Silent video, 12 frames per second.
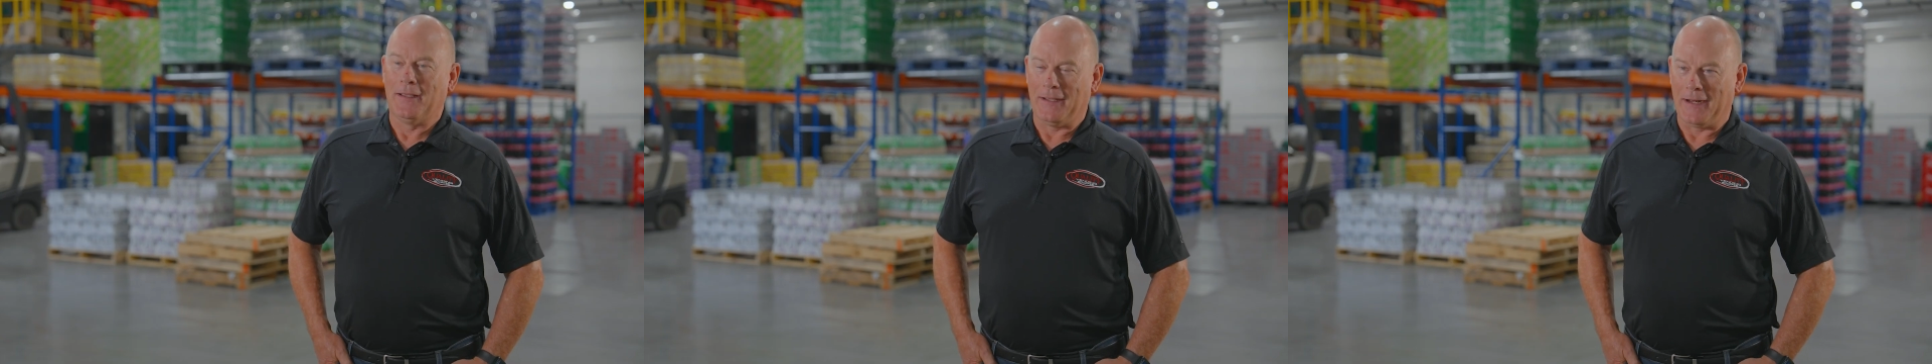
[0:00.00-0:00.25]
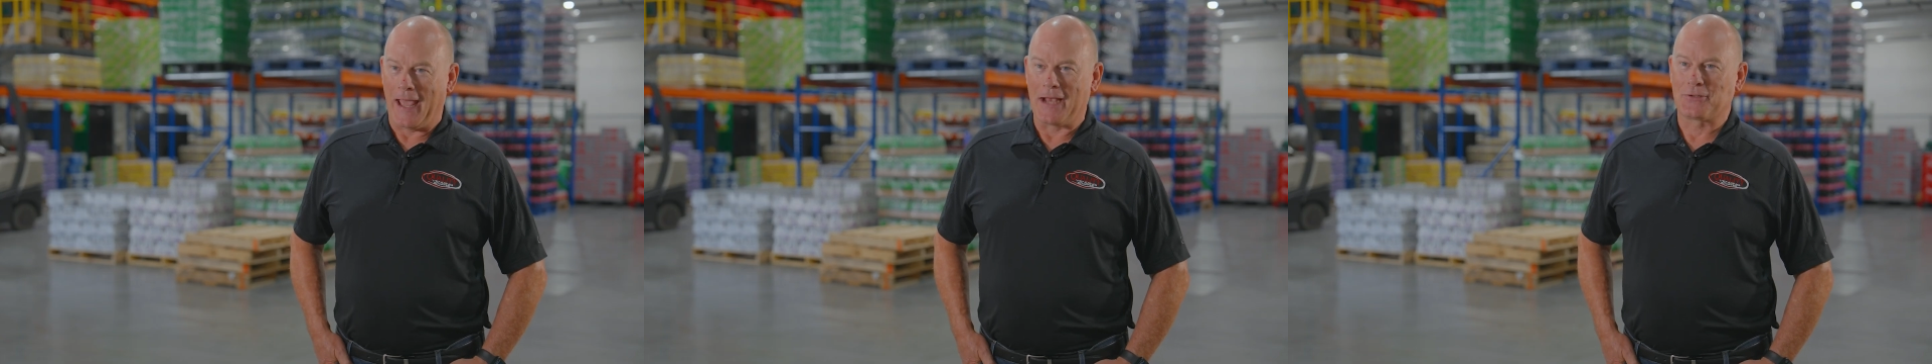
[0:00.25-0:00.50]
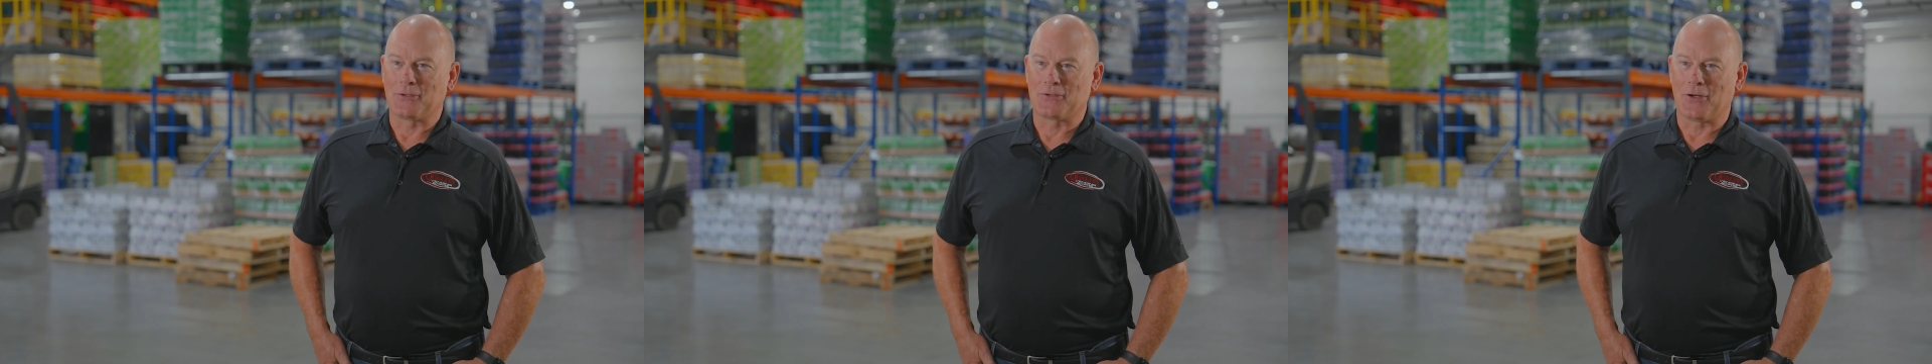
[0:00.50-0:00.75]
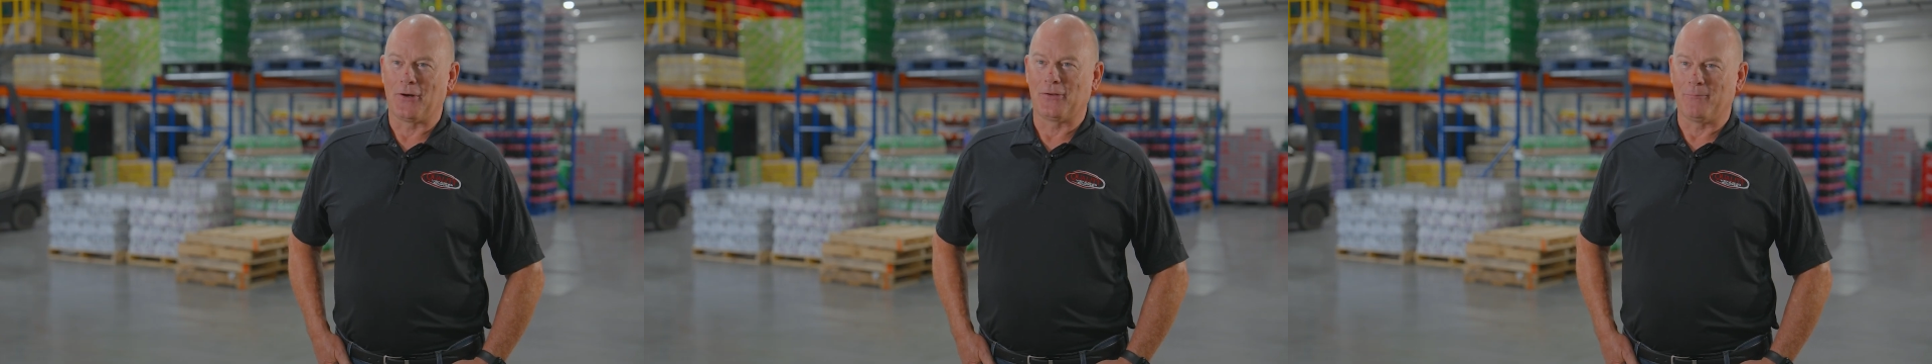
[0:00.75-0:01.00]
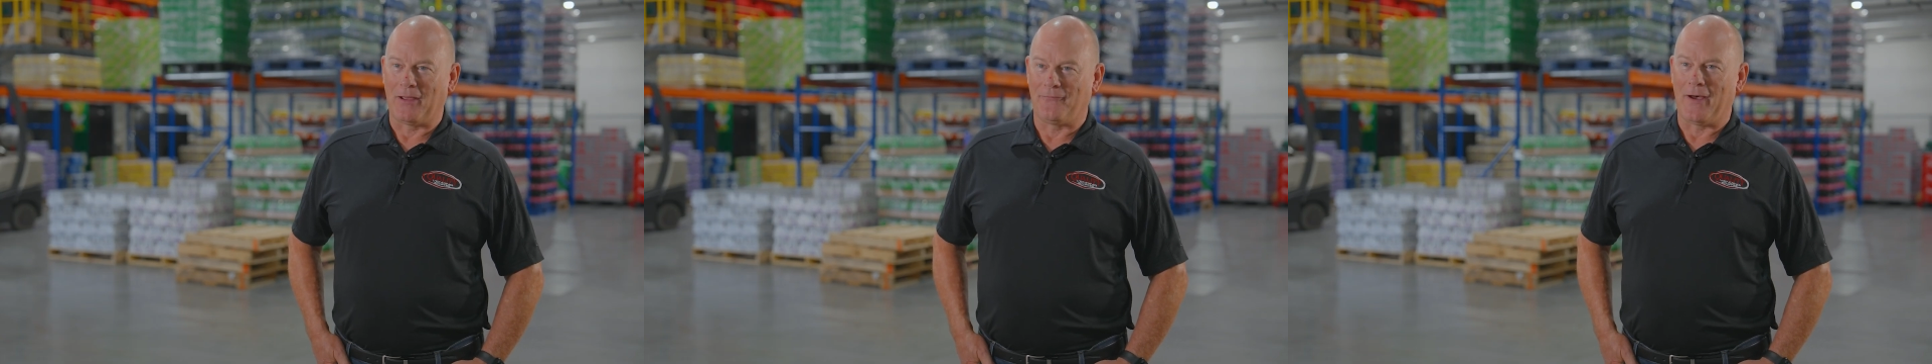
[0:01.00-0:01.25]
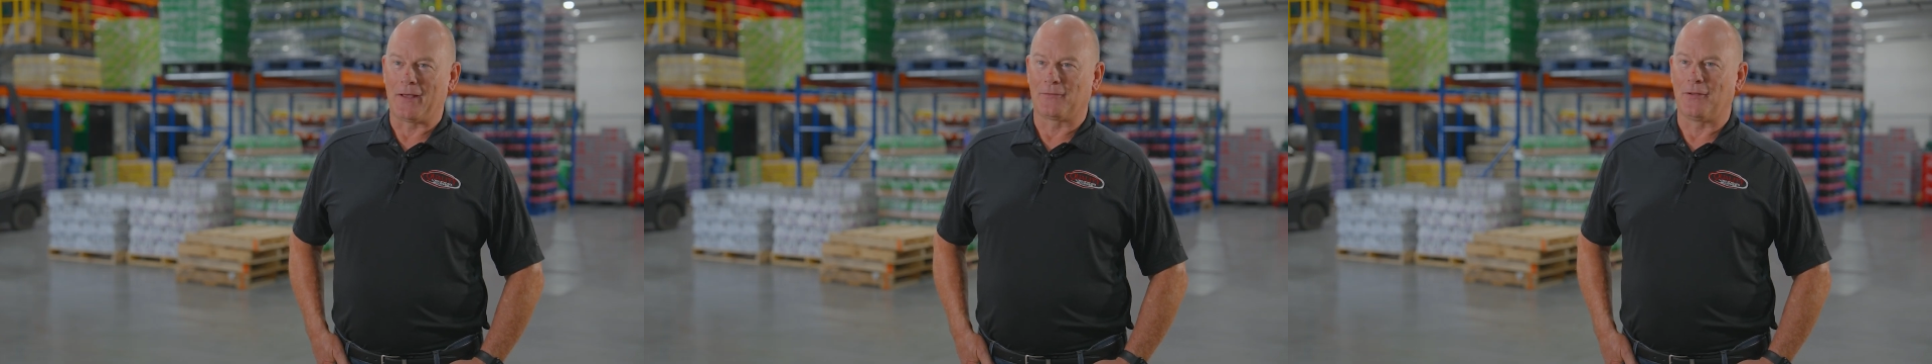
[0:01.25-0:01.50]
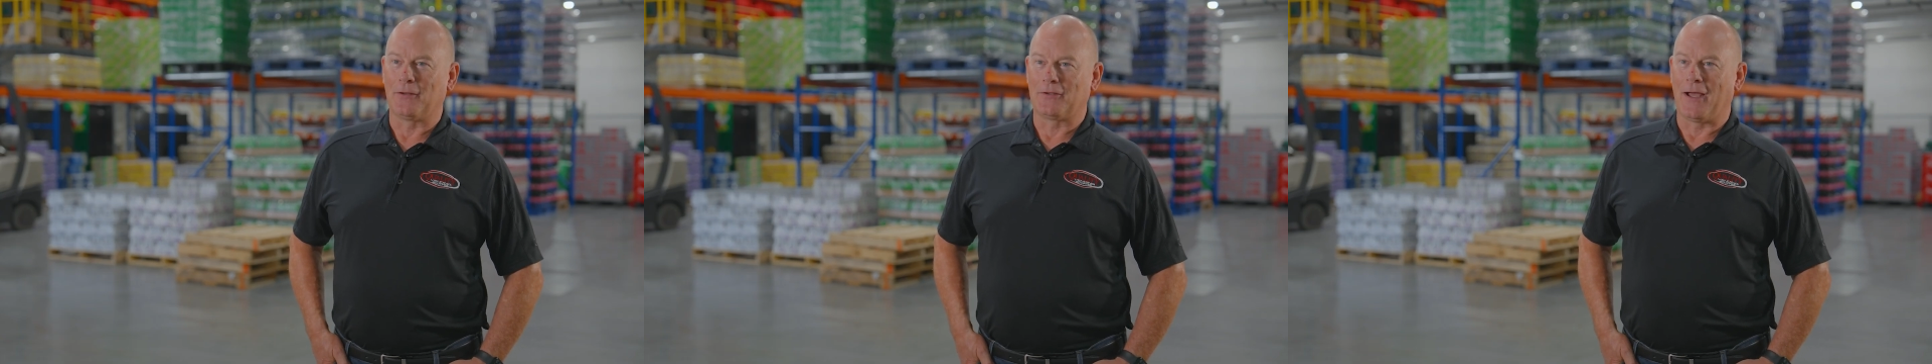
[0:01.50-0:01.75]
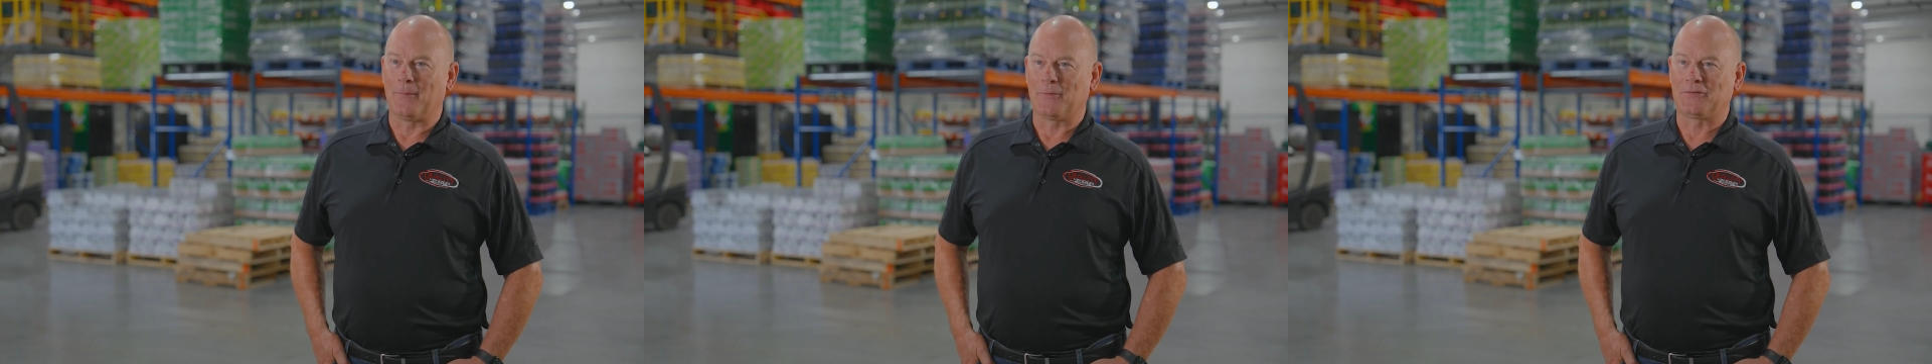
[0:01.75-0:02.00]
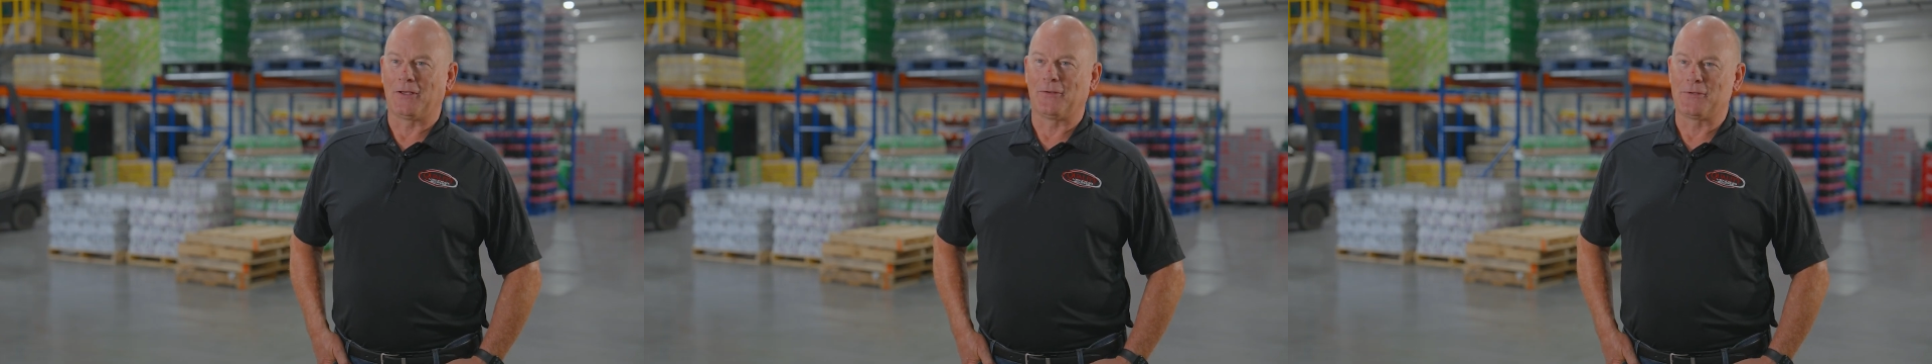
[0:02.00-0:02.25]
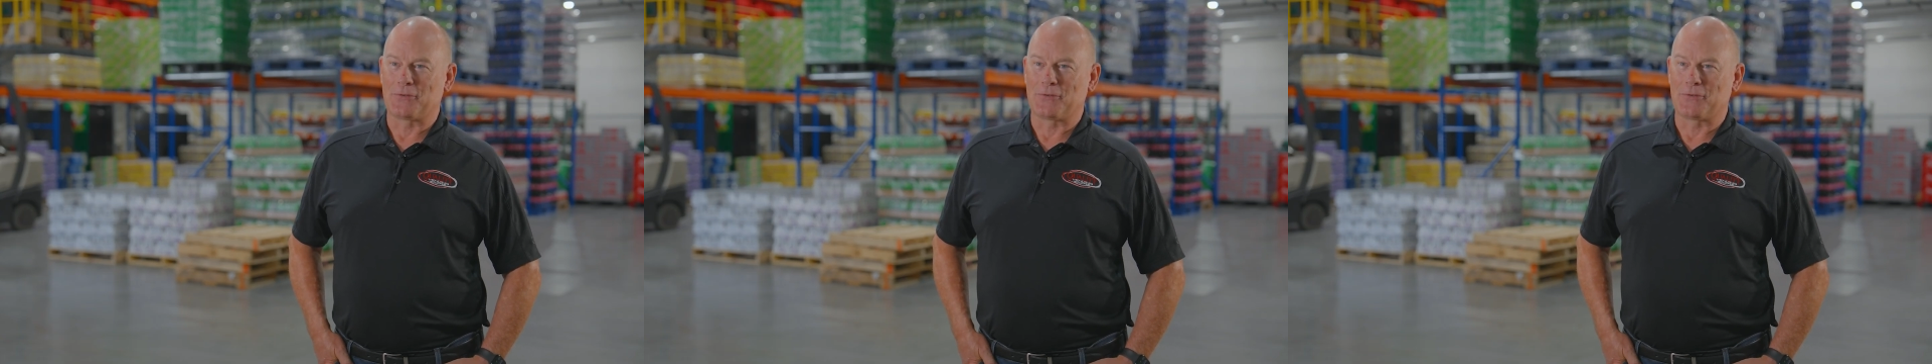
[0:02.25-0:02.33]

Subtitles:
It actually started in my father-in-law, Don Maselli's